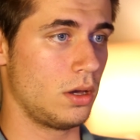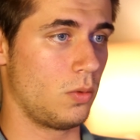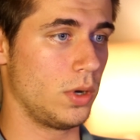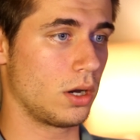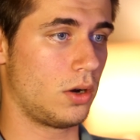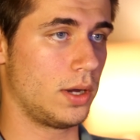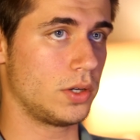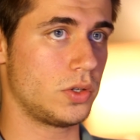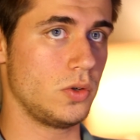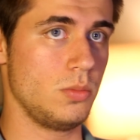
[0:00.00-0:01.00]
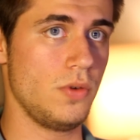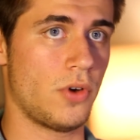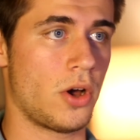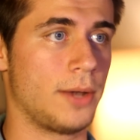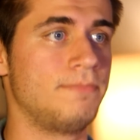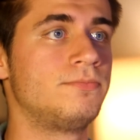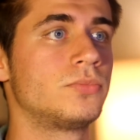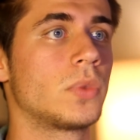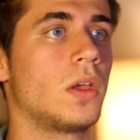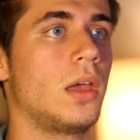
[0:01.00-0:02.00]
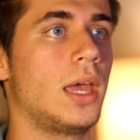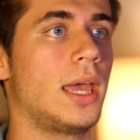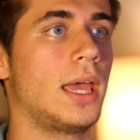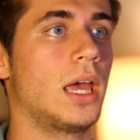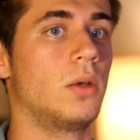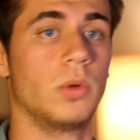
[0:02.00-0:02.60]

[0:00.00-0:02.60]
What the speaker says: we are going to move on, and